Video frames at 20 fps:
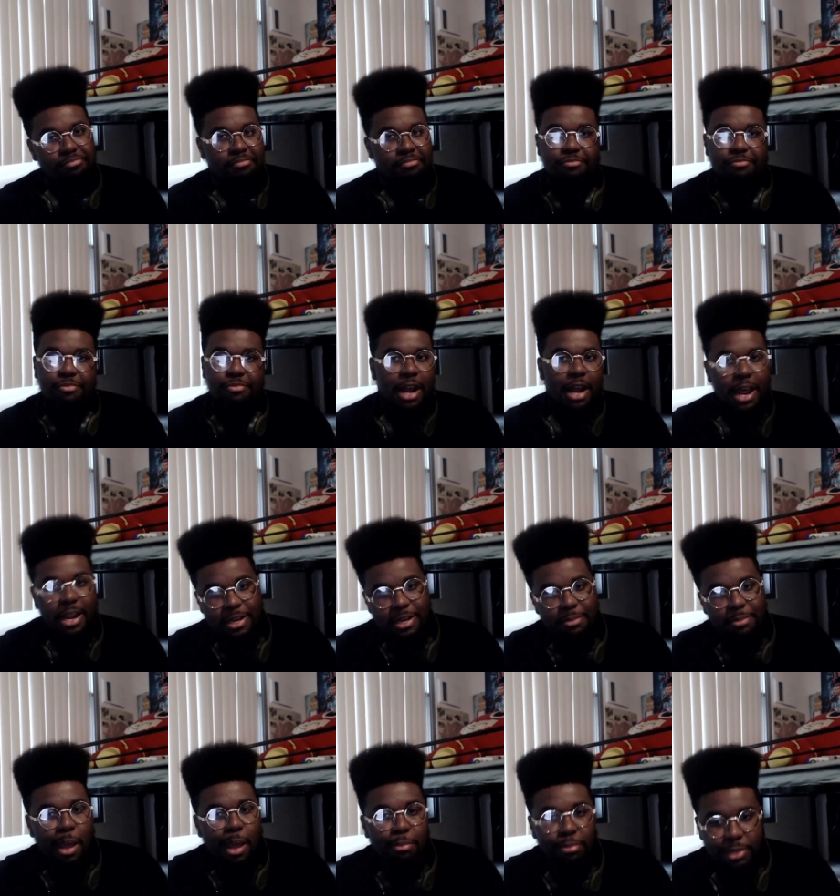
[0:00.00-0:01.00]
when I did
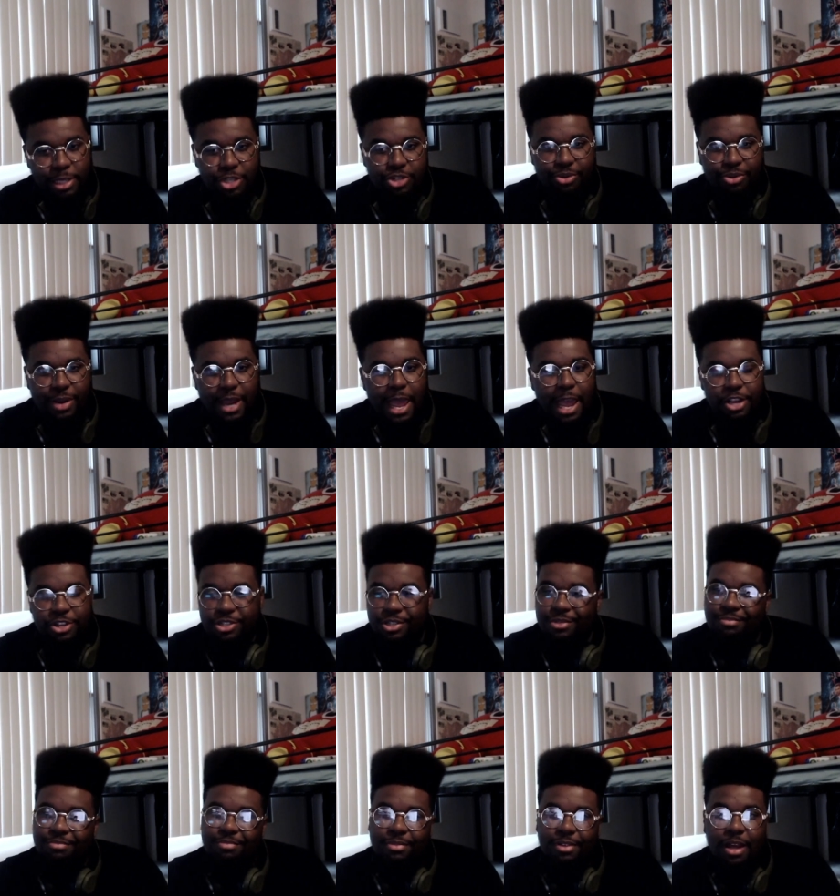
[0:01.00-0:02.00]
my Bleach reaction.
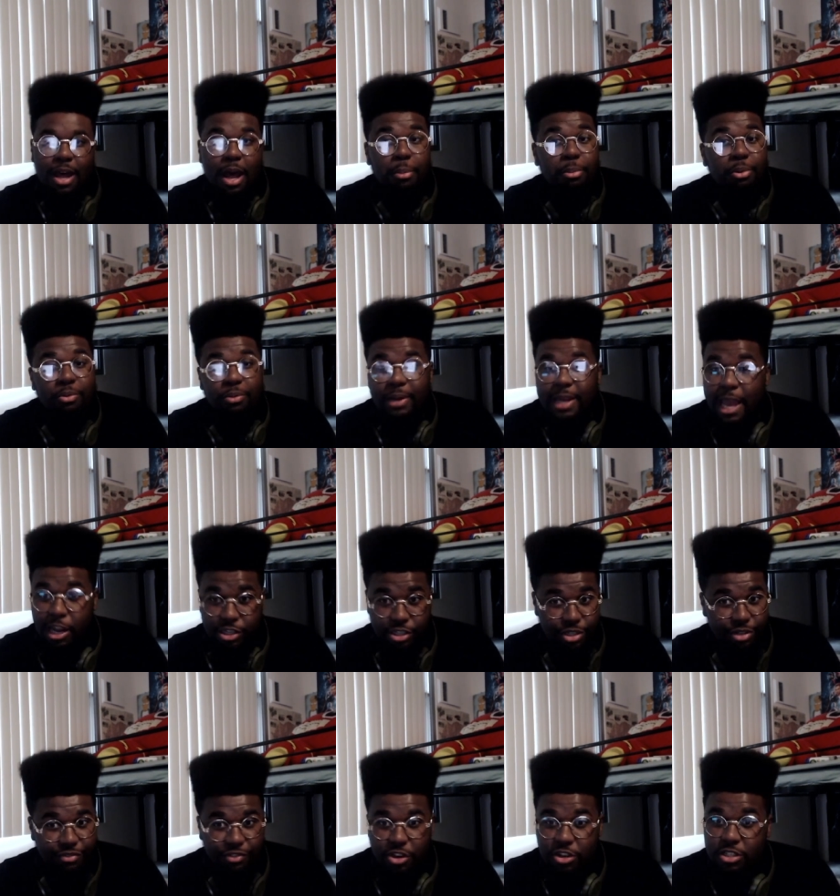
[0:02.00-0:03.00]
I'm going to react to
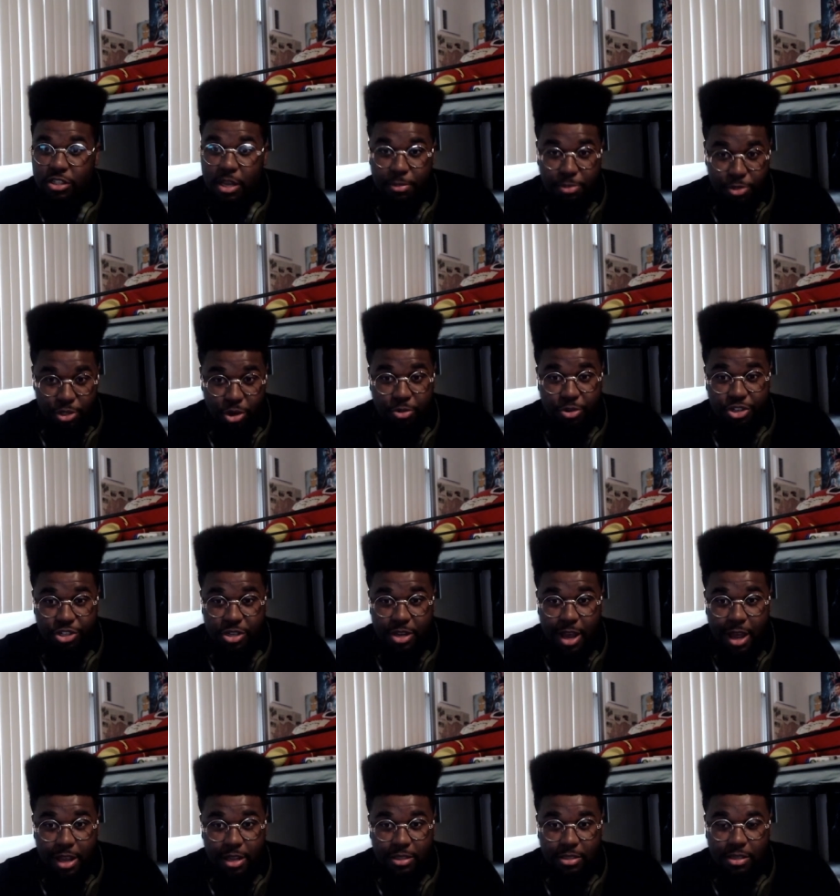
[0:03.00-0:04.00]
the first episode with you
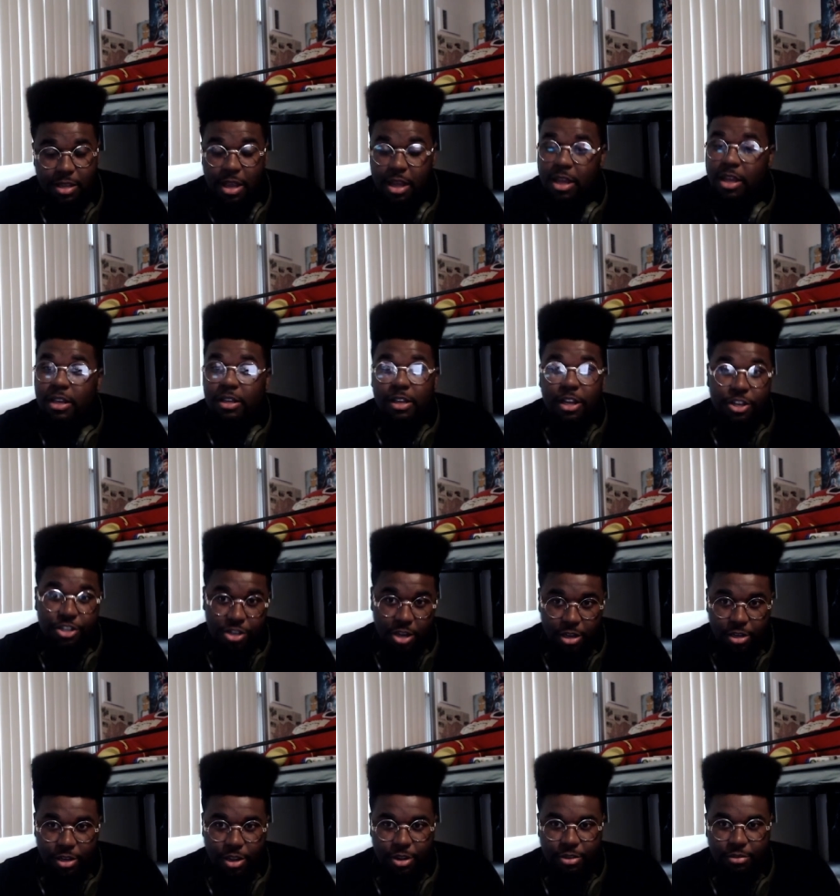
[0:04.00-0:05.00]
guys. Let y'all
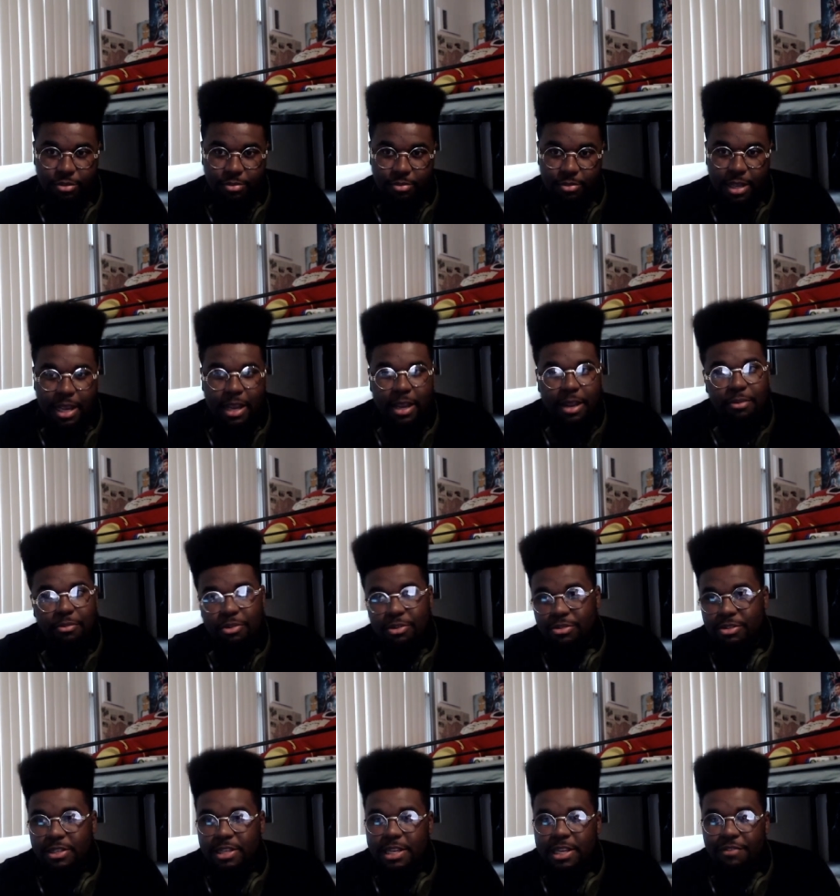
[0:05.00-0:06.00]
know. And we'll
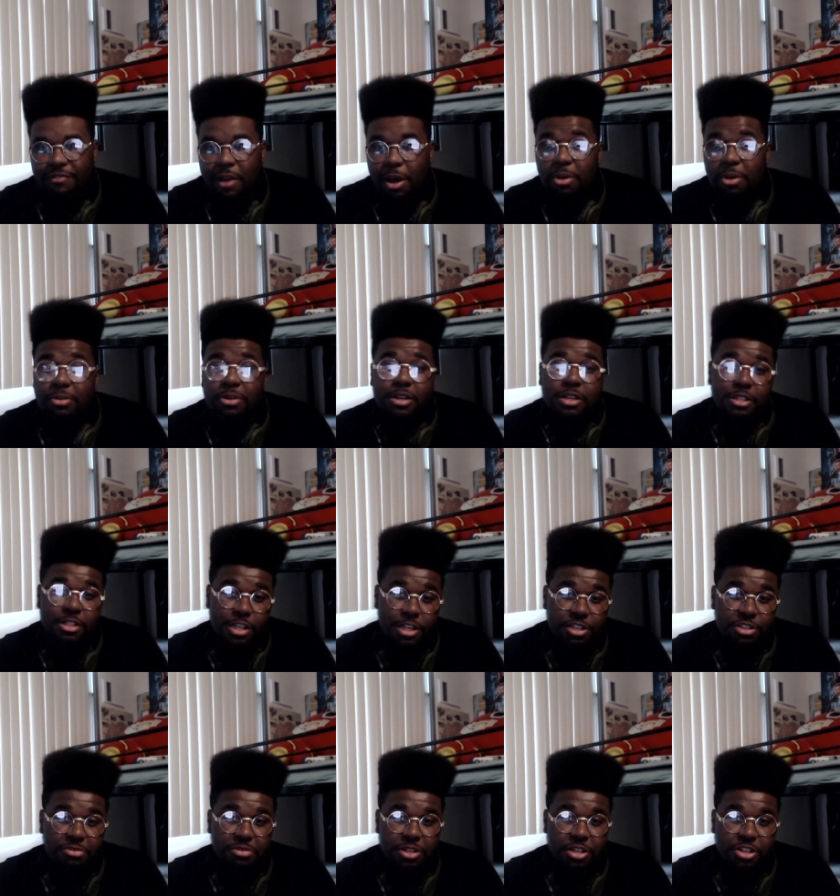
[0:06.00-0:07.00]
see if I will
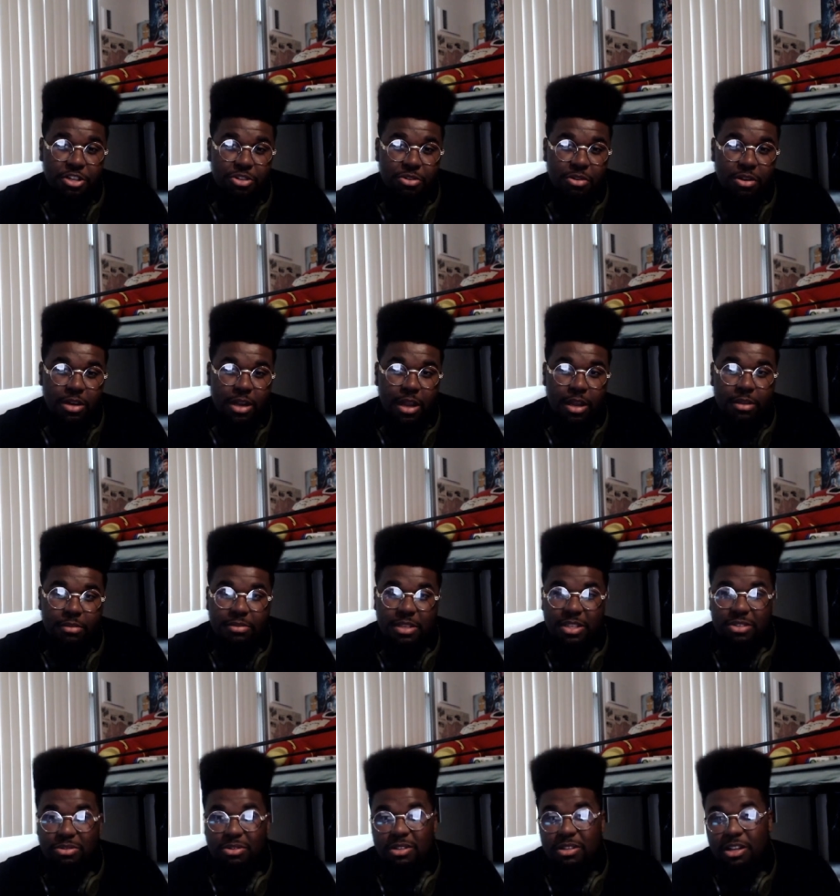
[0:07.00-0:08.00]
continue with the show or not.
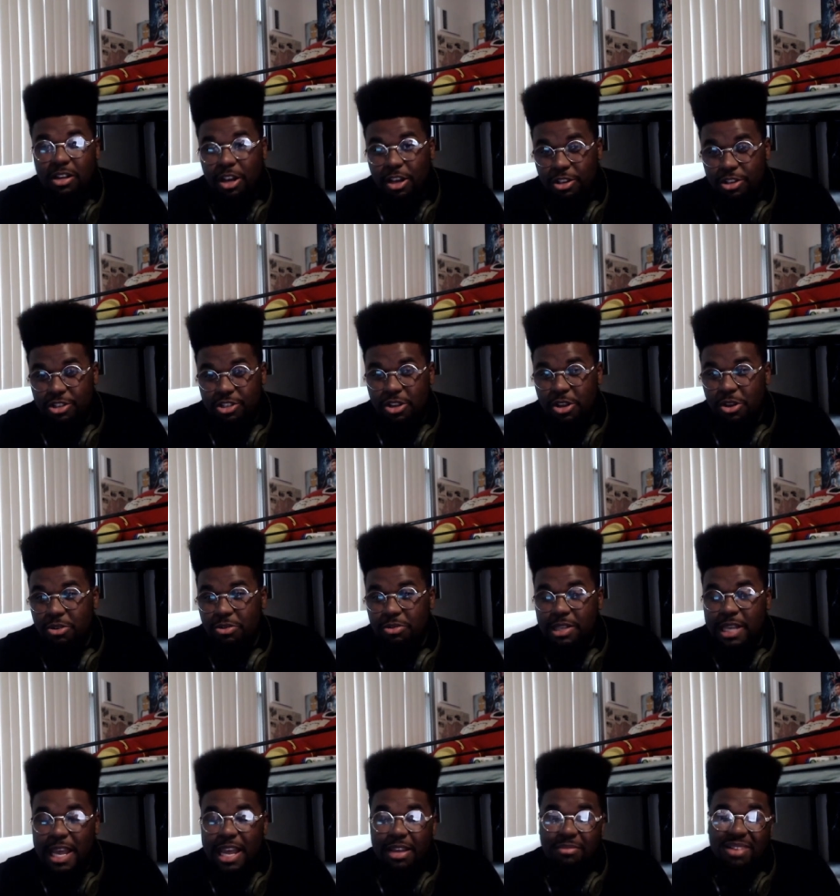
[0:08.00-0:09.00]
This was another show
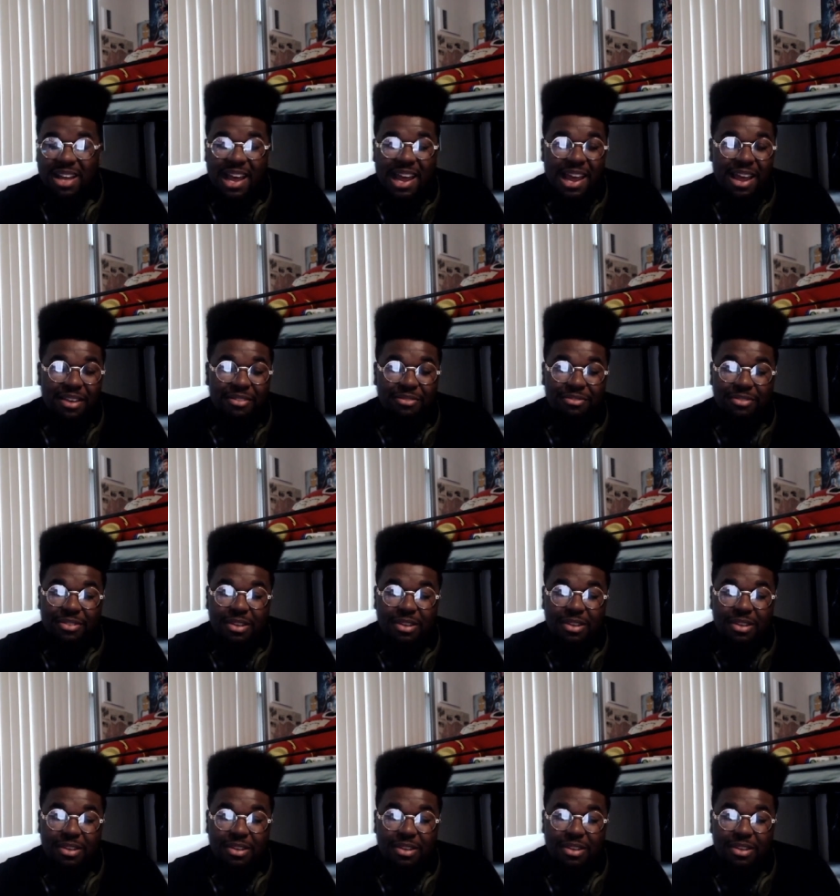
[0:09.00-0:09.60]
that I have